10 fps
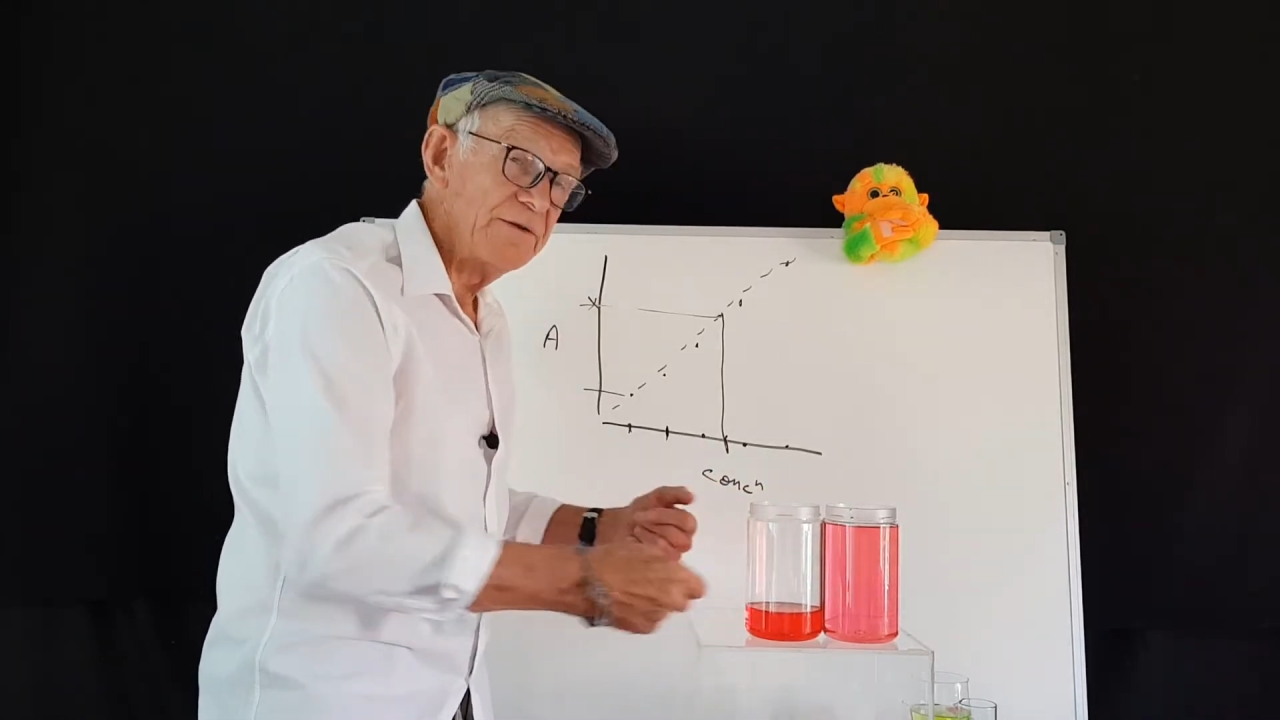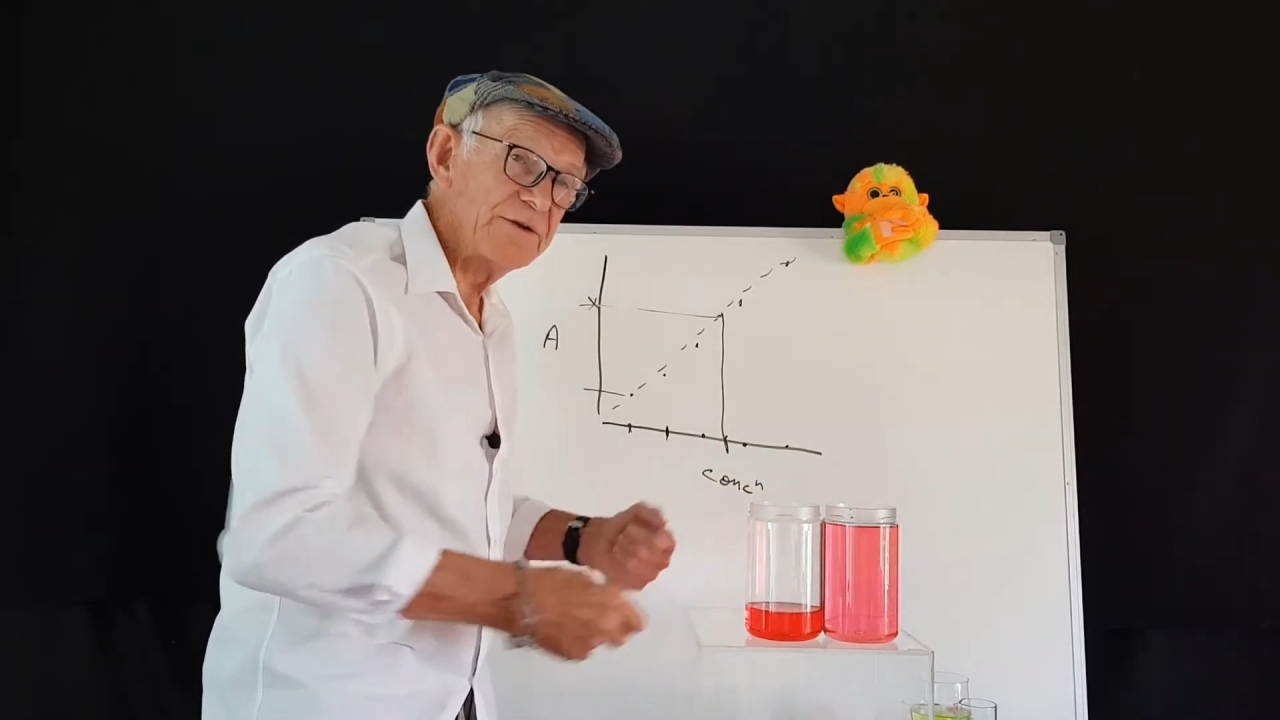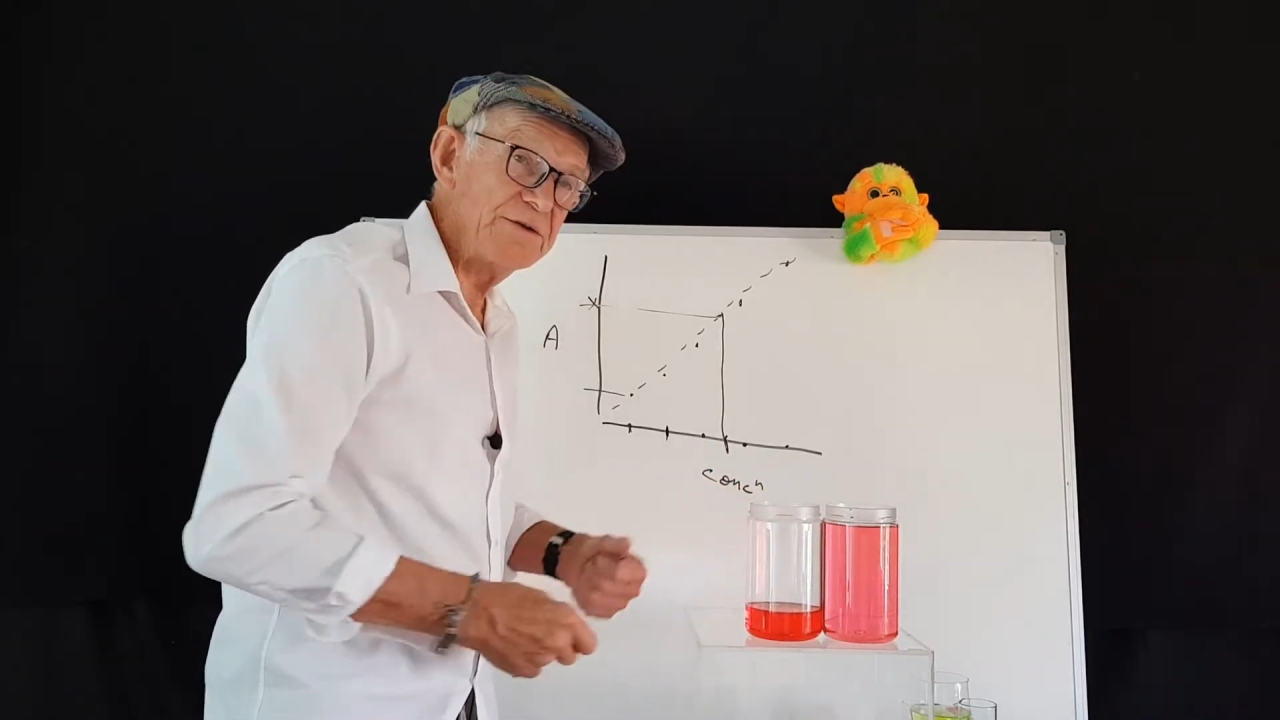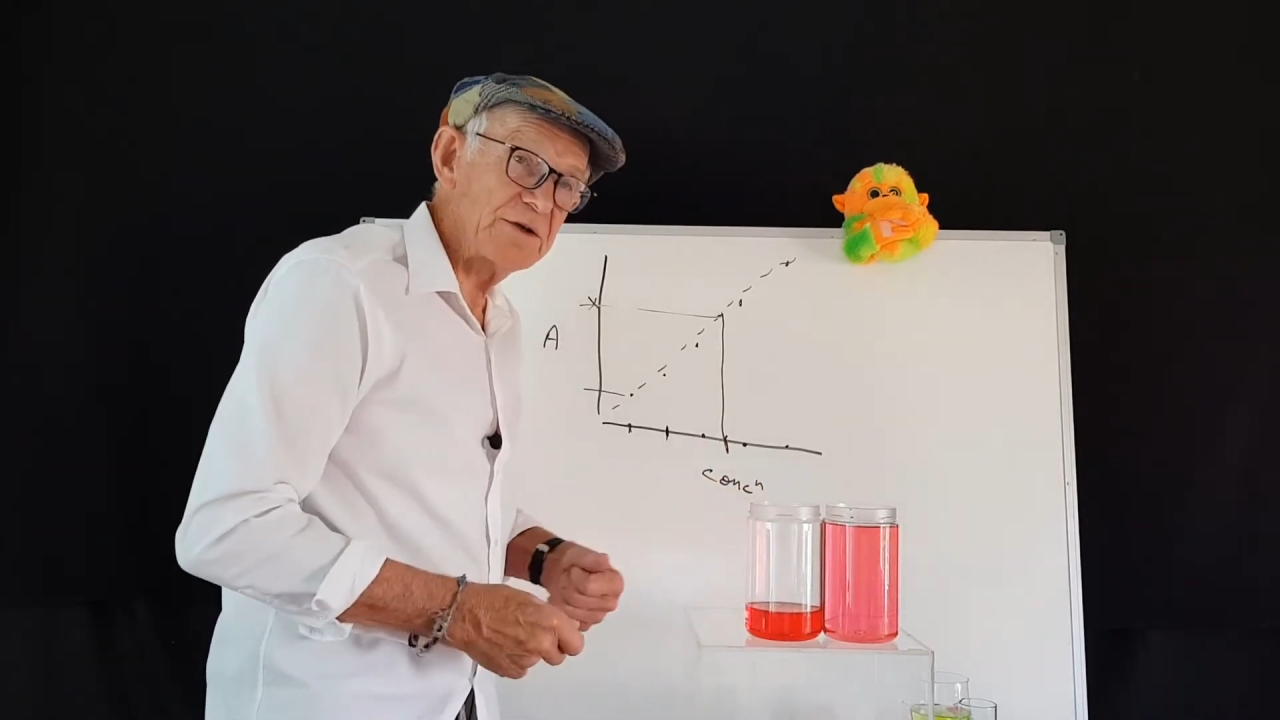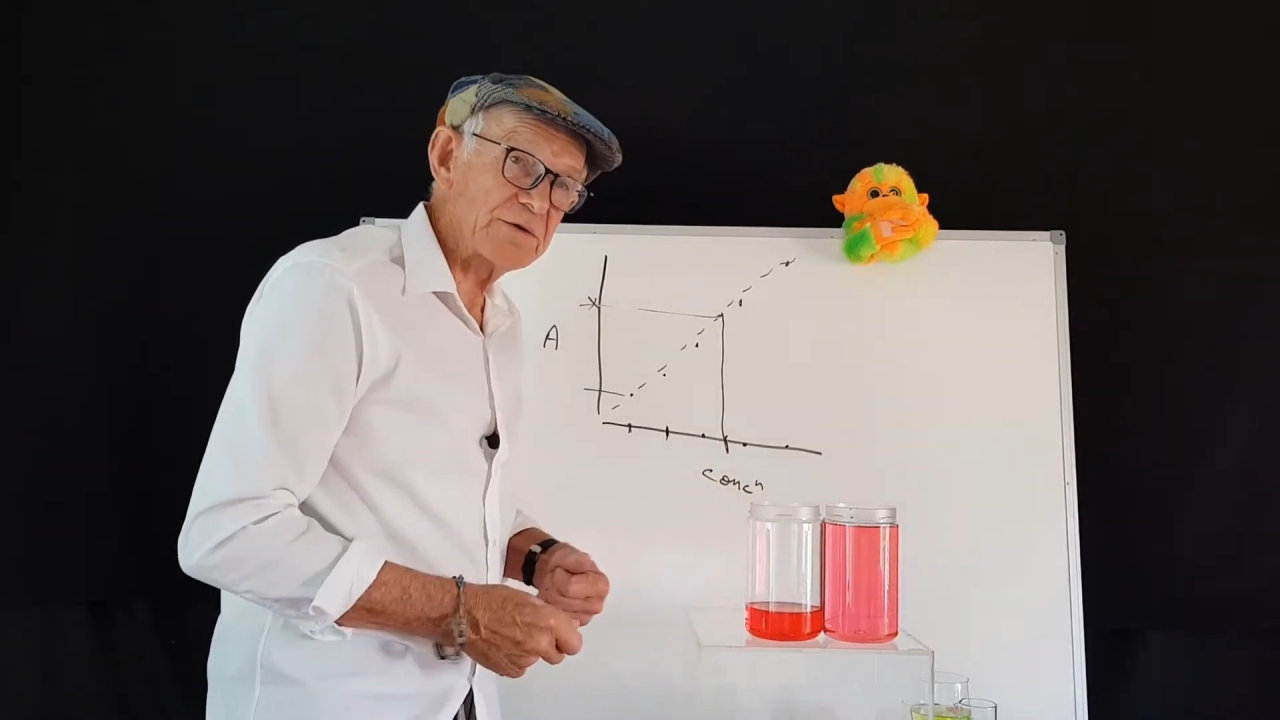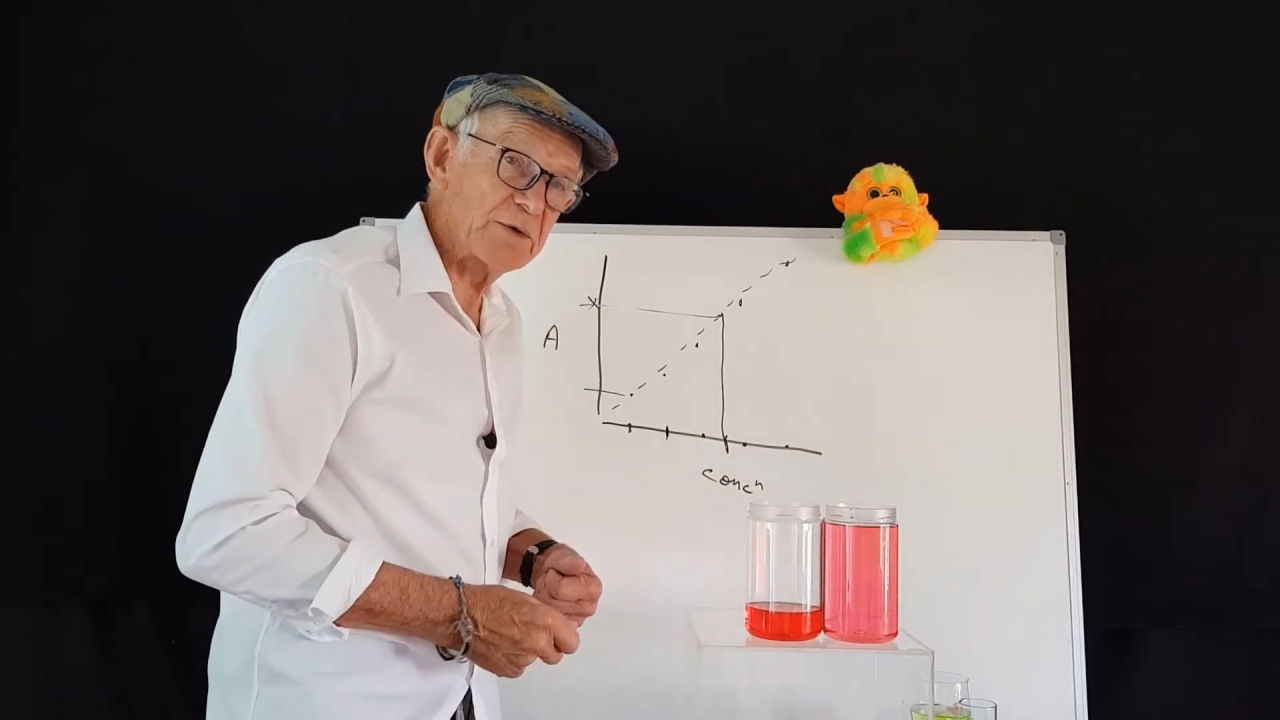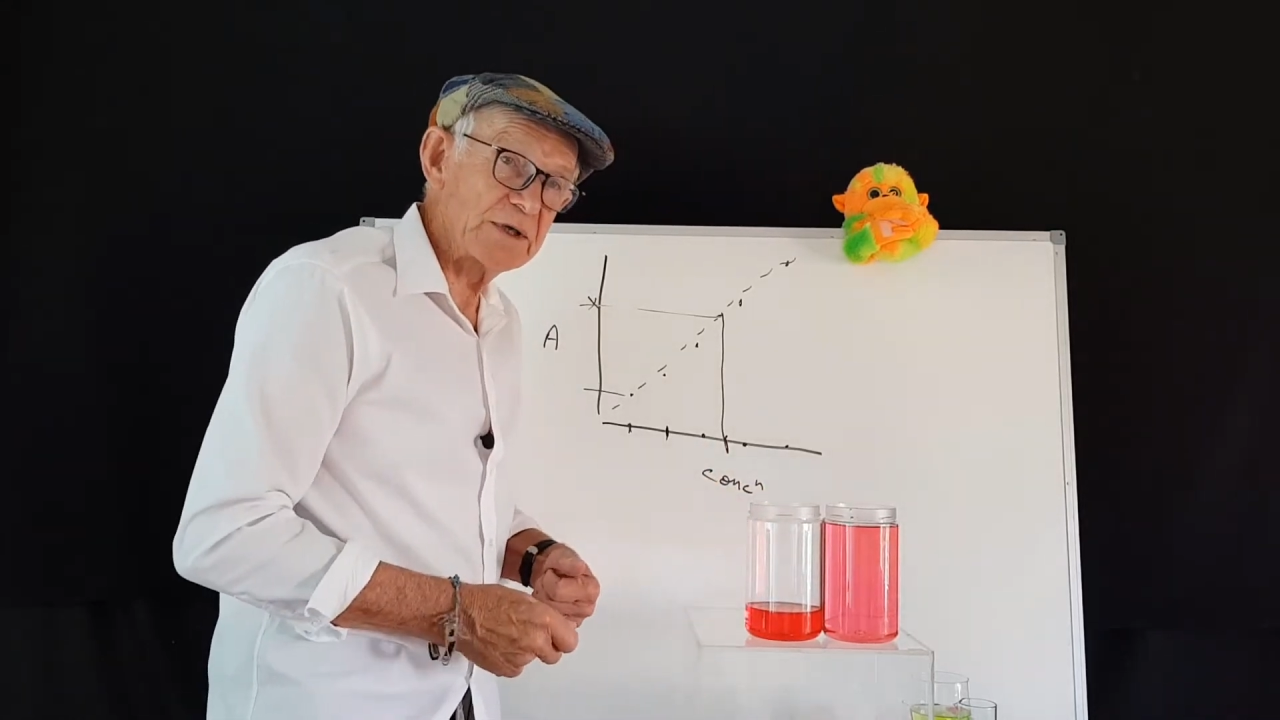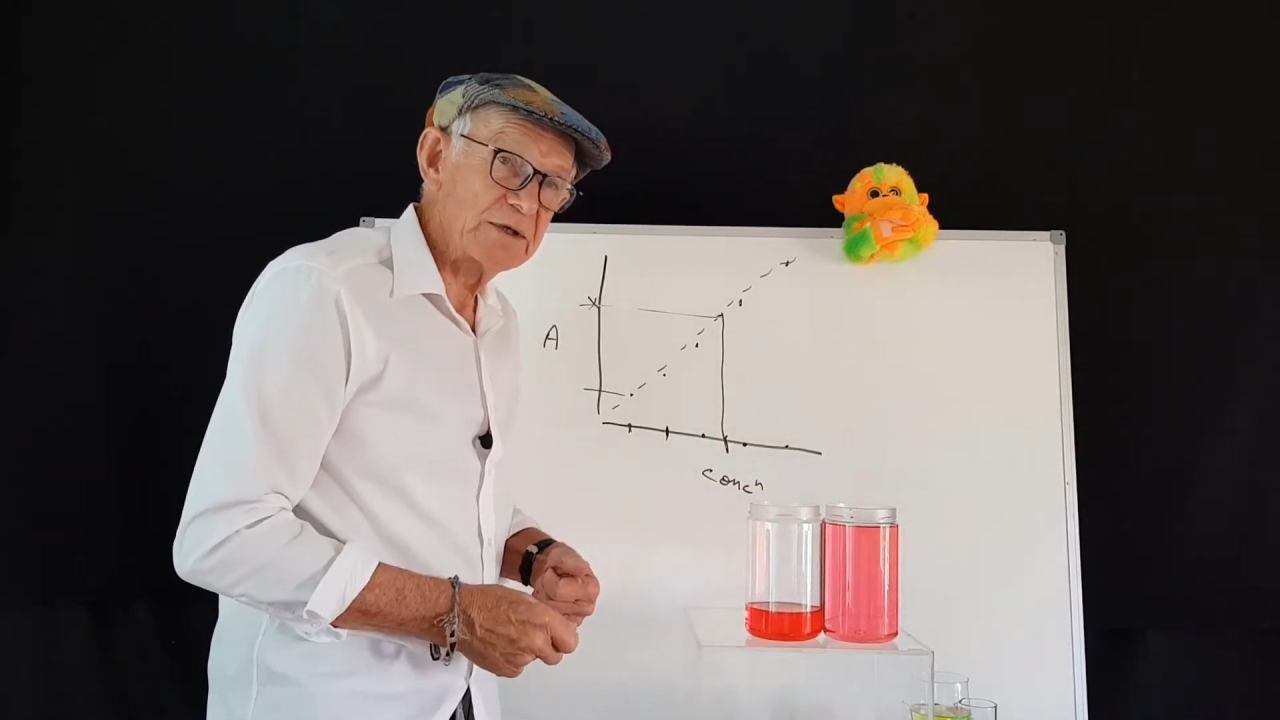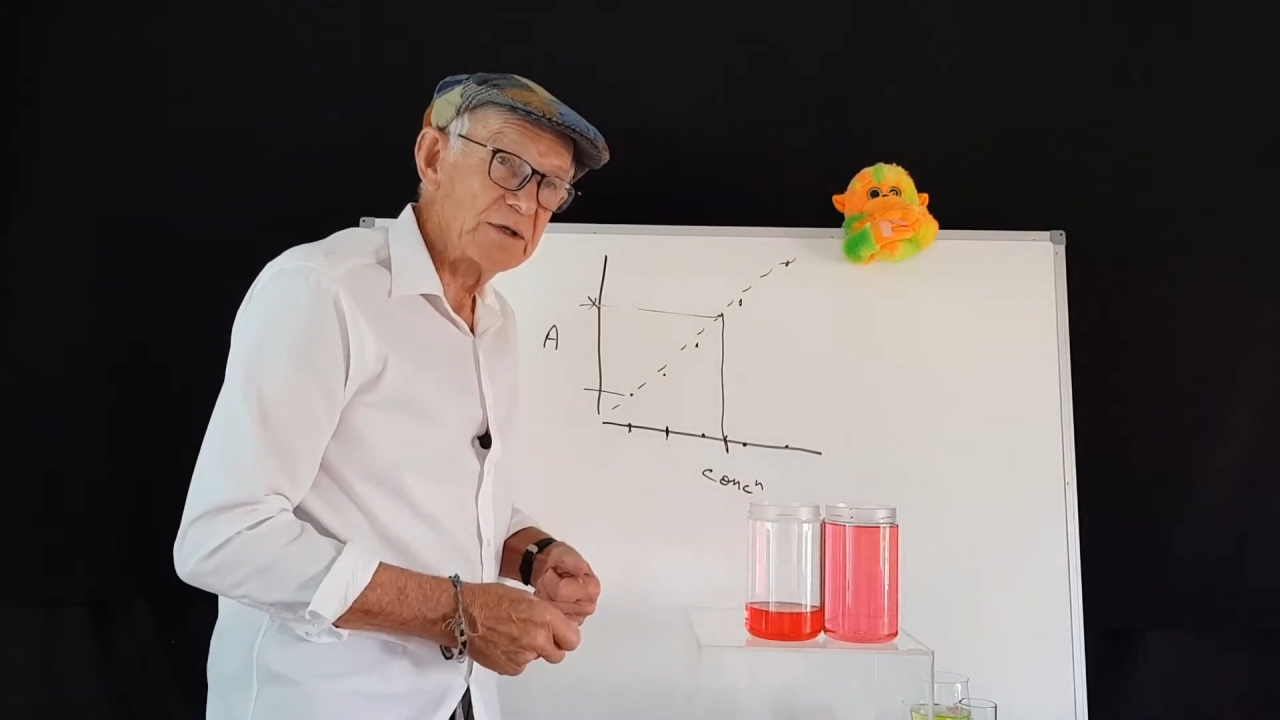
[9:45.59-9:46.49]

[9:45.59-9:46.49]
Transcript: than this one.